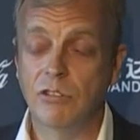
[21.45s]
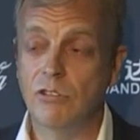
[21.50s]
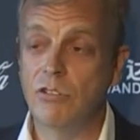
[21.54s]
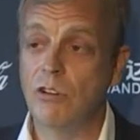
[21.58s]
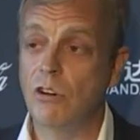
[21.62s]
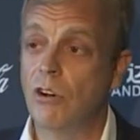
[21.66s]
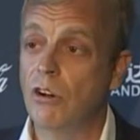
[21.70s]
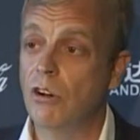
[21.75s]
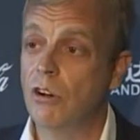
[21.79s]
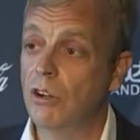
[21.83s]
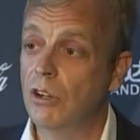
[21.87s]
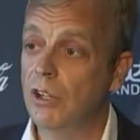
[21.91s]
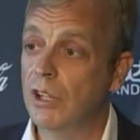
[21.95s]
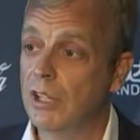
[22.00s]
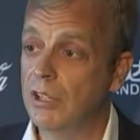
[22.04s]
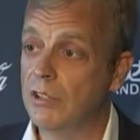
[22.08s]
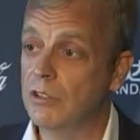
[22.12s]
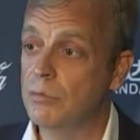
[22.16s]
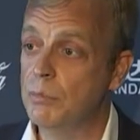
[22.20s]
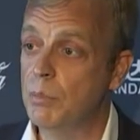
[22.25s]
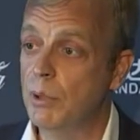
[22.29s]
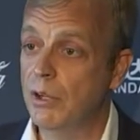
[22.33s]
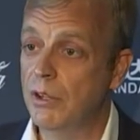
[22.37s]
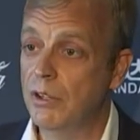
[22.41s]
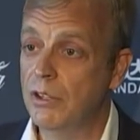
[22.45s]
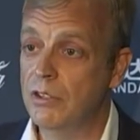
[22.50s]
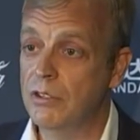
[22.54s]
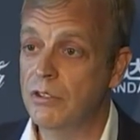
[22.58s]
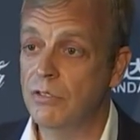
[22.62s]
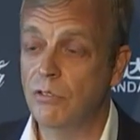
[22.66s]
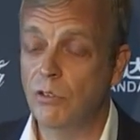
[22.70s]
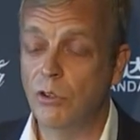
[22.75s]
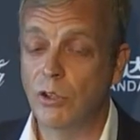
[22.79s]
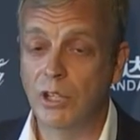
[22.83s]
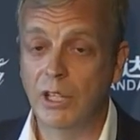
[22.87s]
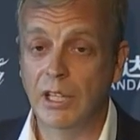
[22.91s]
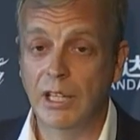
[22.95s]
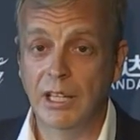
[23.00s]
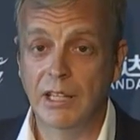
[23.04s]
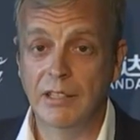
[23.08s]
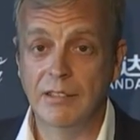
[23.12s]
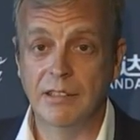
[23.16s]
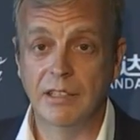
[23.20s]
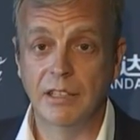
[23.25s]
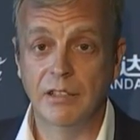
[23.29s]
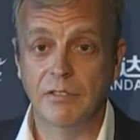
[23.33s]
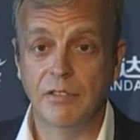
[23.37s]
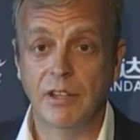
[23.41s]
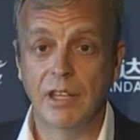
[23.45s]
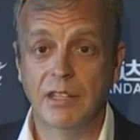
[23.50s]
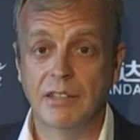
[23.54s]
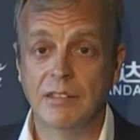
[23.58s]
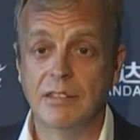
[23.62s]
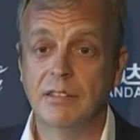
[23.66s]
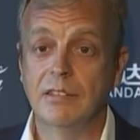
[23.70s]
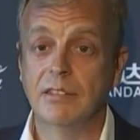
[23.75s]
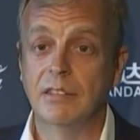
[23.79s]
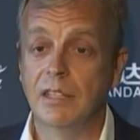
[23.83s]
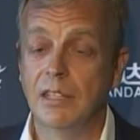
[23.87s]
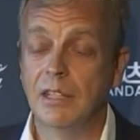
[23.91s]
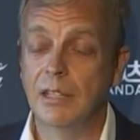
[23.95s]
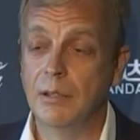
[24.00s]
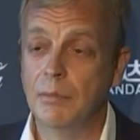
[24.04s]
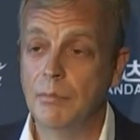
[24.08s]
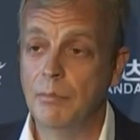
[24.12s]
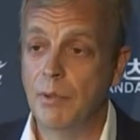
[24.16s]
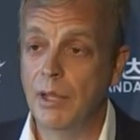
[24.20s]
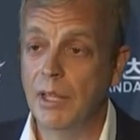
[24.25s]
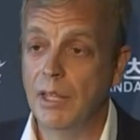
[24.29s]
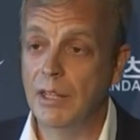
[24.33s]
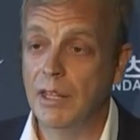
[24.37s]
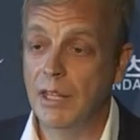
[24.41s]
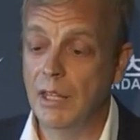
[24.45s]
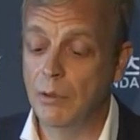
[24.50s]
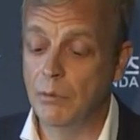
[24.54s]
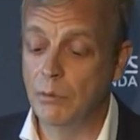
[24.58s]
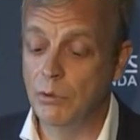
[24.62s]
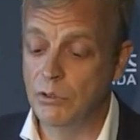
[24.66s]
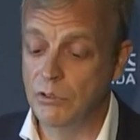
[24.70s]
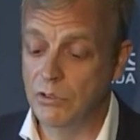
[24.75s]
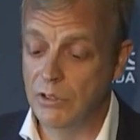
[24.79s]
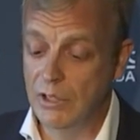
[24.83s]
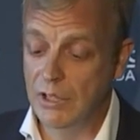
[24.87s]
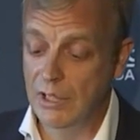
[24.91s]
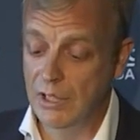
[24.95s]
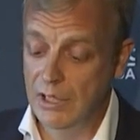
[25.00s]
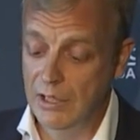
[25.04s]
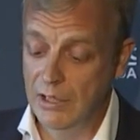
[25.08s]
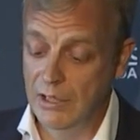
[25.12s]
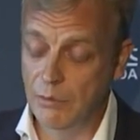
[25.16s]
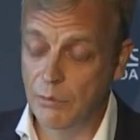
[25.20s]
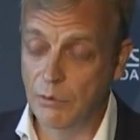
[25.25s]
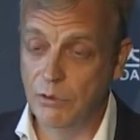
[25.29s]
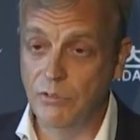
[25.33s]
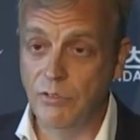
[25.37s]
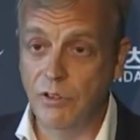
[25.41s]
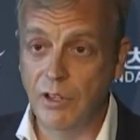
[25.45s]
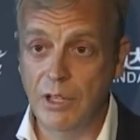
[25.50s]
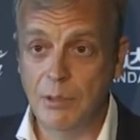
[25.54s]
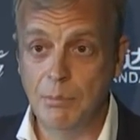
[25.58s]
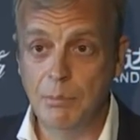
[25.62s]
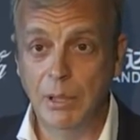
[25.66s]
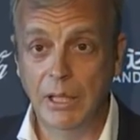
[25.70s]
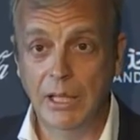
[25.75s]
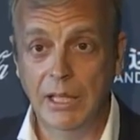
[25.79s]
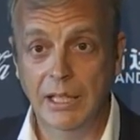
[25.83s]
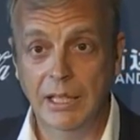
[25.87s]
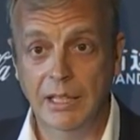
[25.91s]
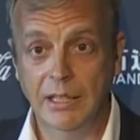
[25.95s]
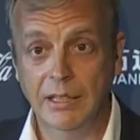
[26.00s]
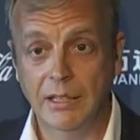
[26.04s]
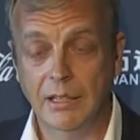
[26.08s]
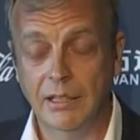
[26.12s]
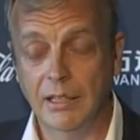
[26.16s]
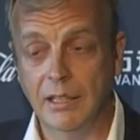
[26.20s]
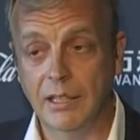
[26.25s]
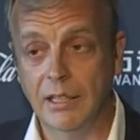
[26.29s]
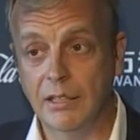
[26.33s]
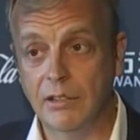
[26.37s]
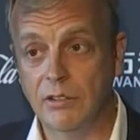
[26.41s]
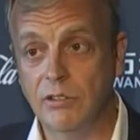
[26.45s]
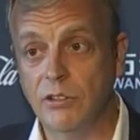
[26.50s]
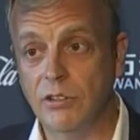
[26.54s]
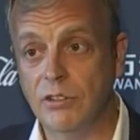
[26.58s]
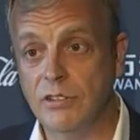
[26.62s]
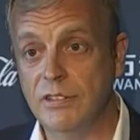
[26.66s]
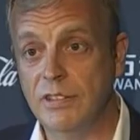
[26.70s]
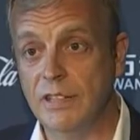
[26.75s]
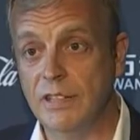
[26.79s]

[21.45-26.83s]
strong experience of organising events, um, and that was that was very plain uh, to